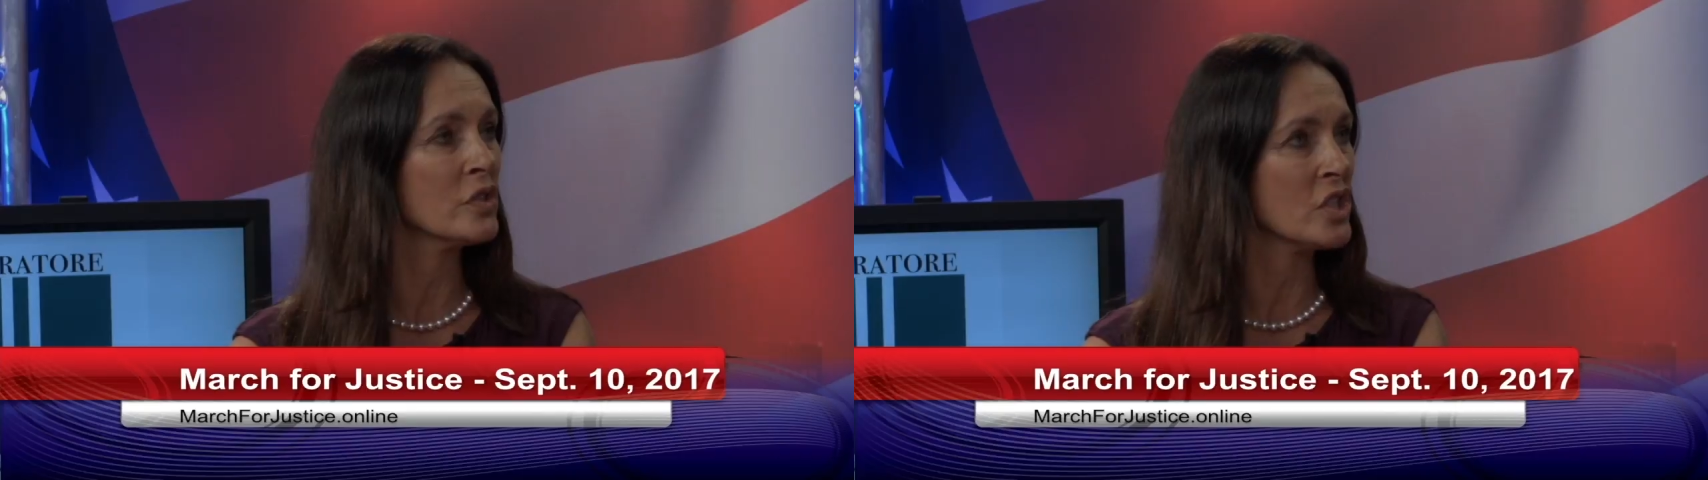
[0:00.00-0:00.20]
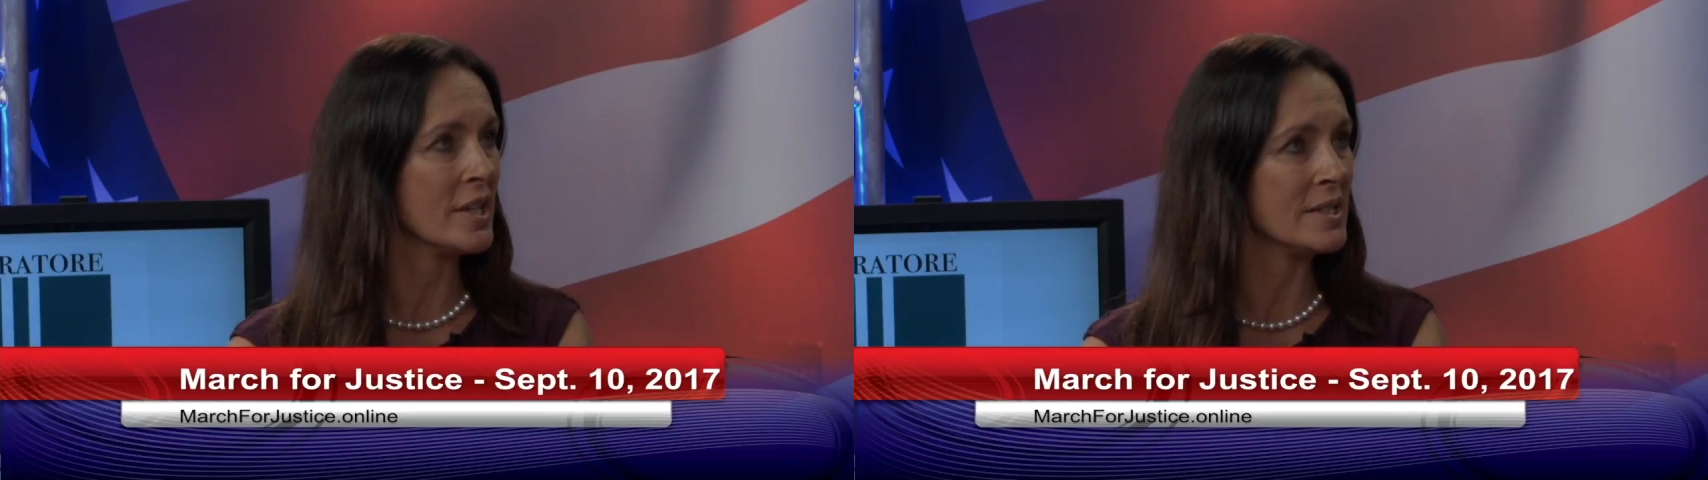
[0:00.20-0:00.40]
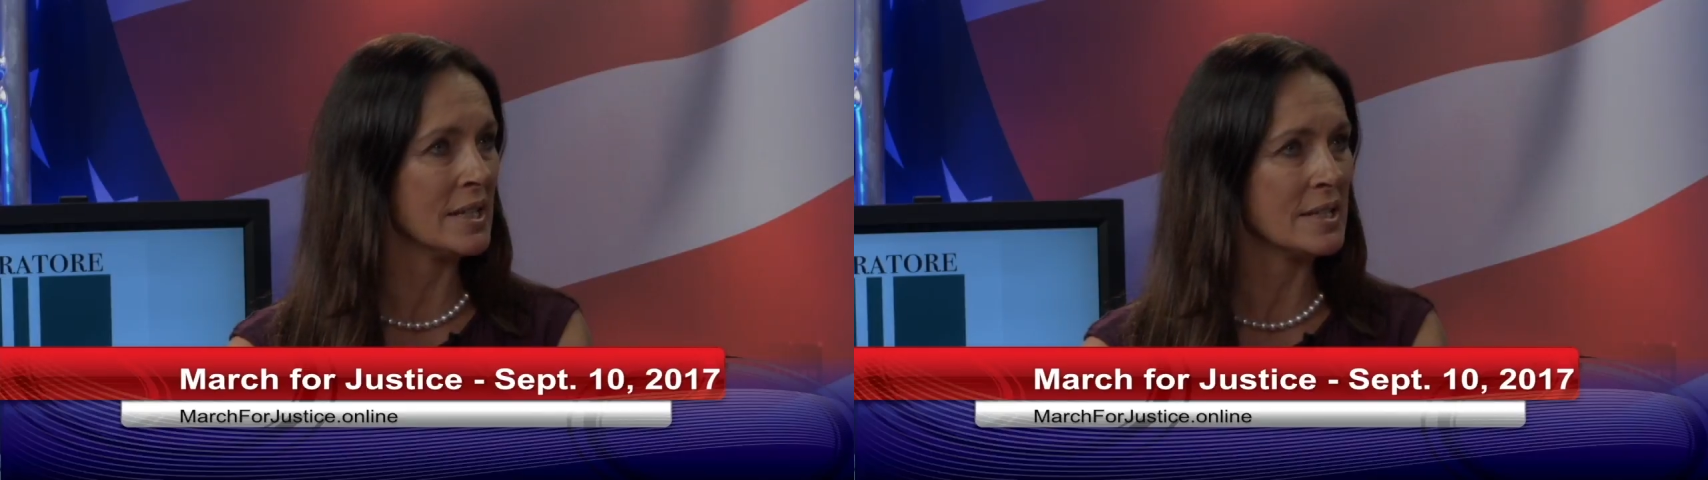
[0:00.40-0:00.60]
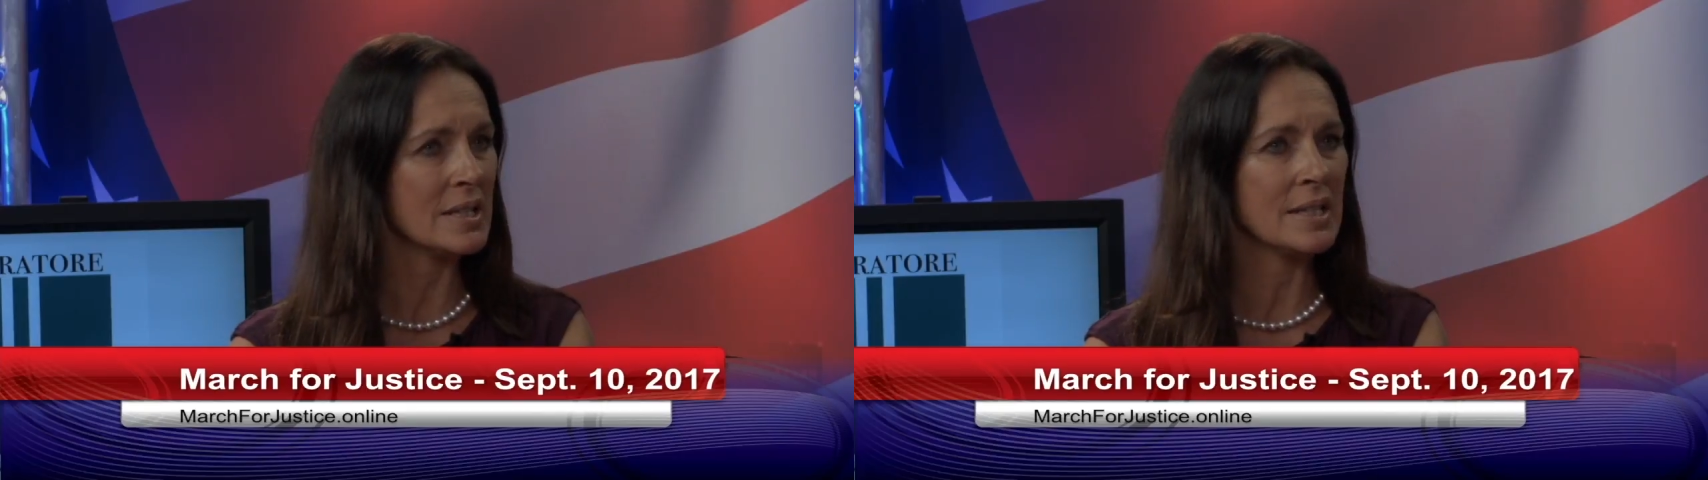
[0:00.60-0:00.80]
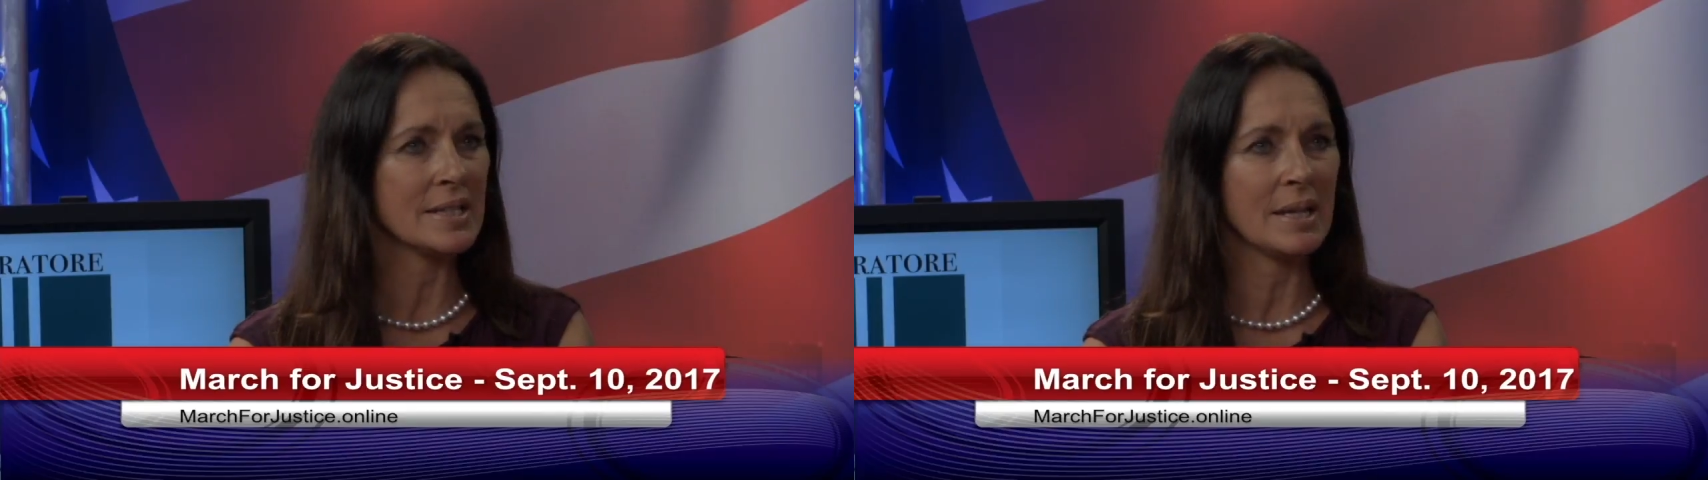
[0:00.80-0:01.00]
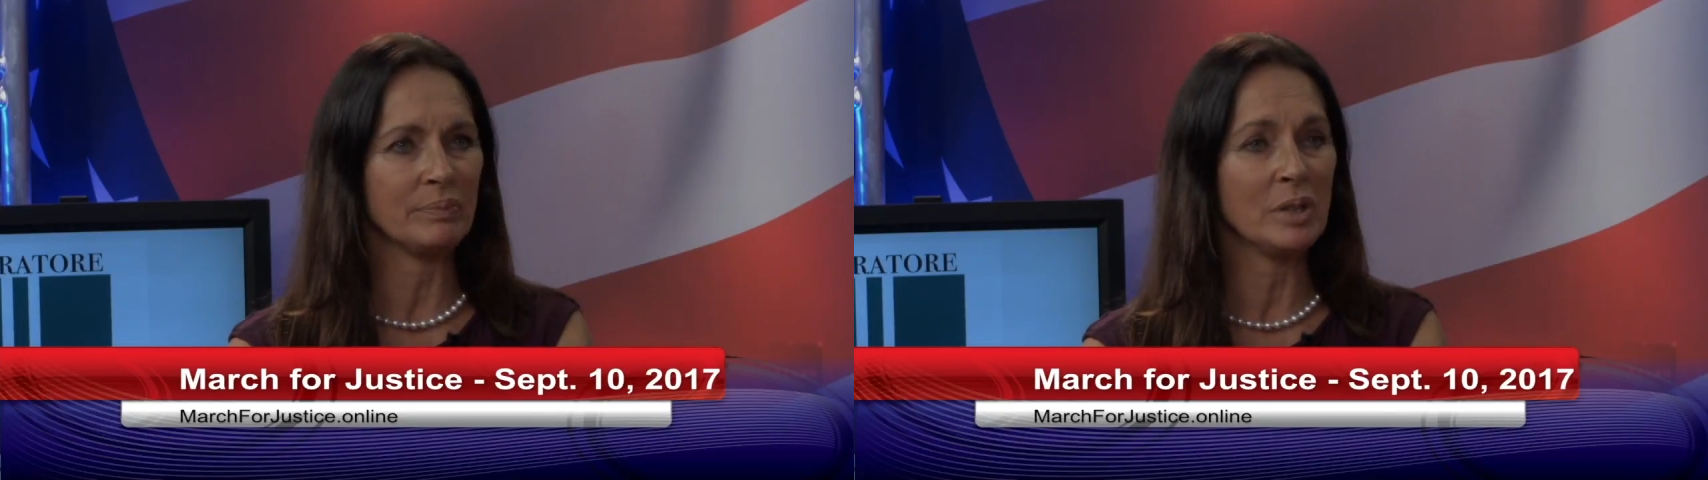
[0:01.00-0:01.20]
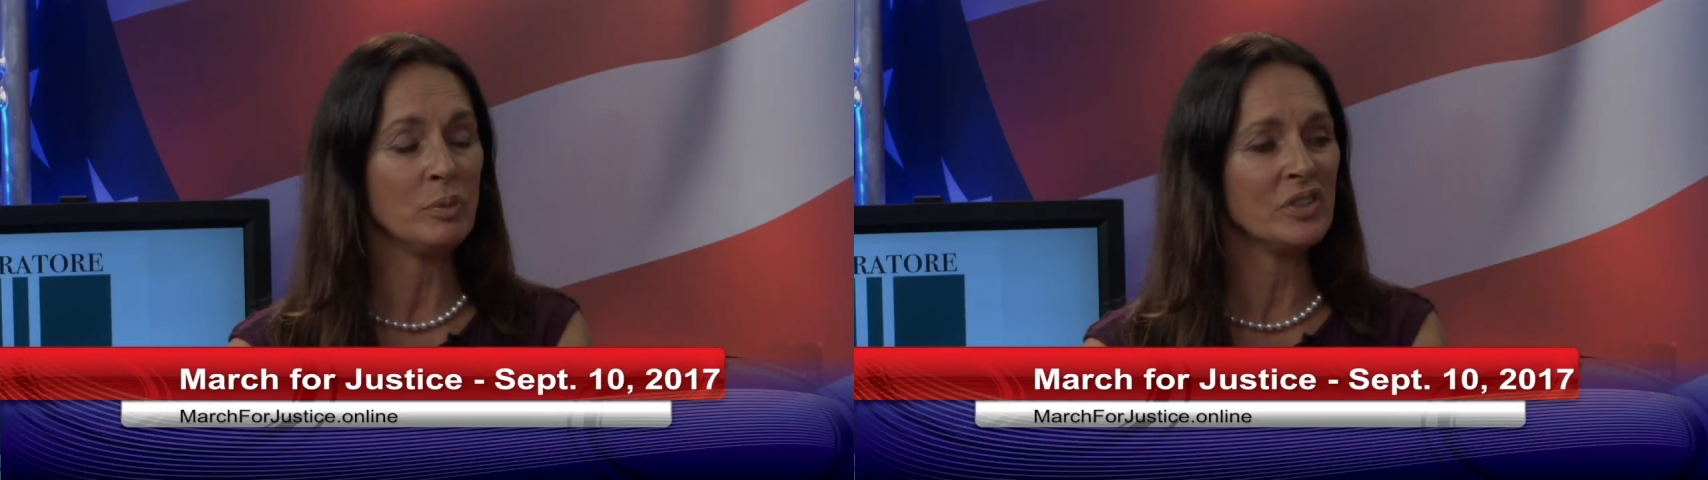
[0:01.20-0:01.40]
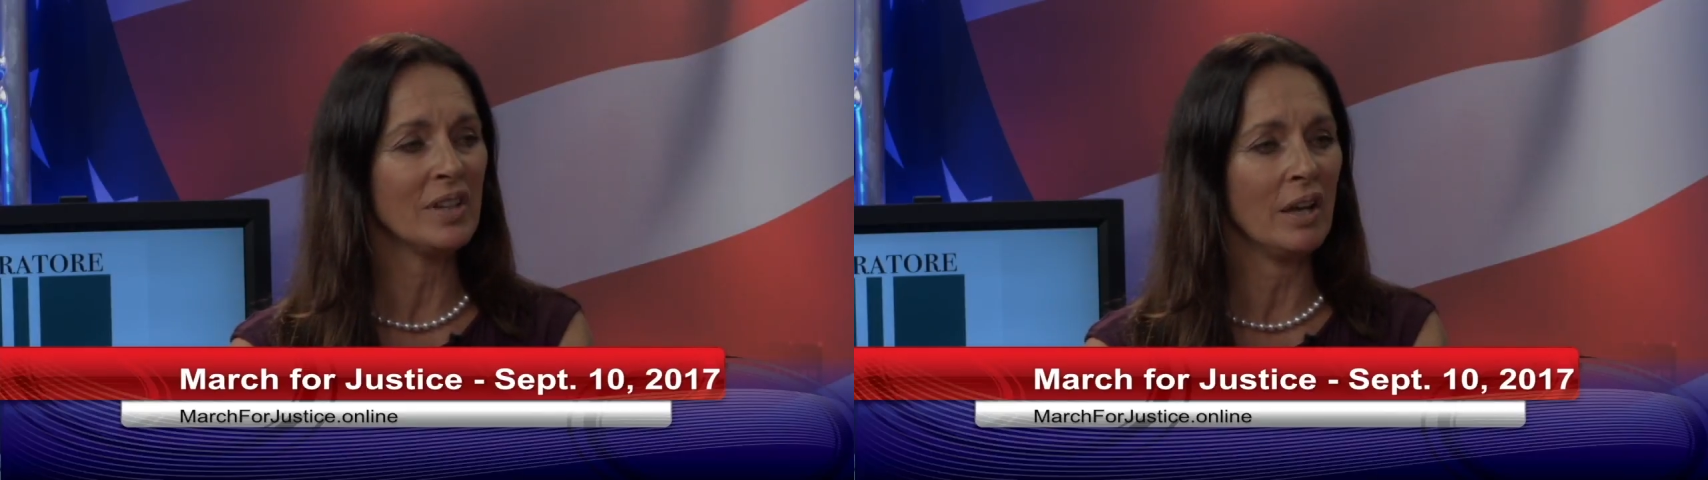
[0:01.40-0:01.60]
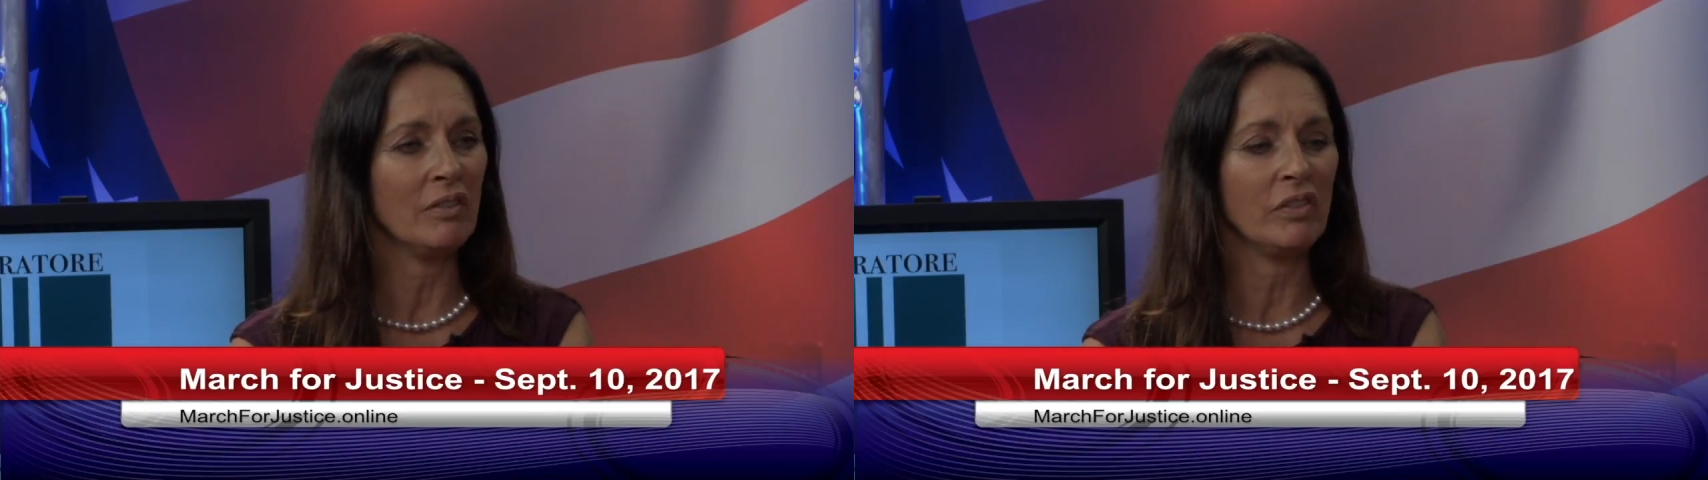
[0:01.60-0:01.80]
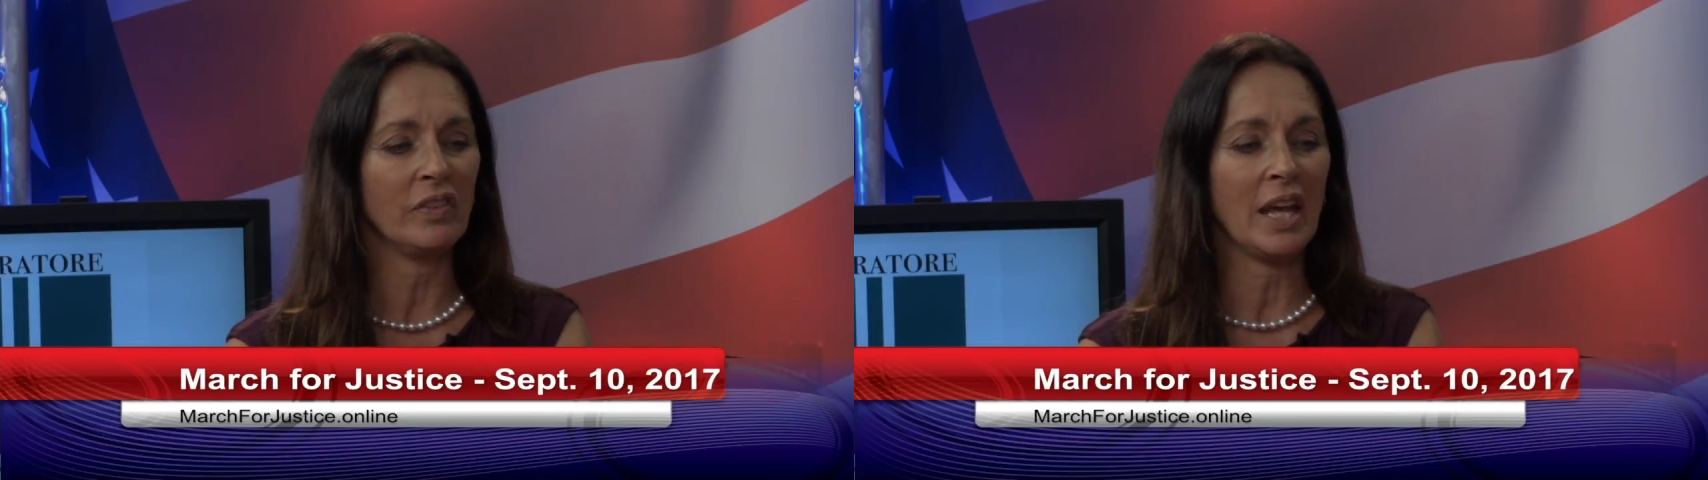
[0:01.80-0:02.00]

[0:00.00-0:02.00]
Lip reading: Justice. It's September 10th,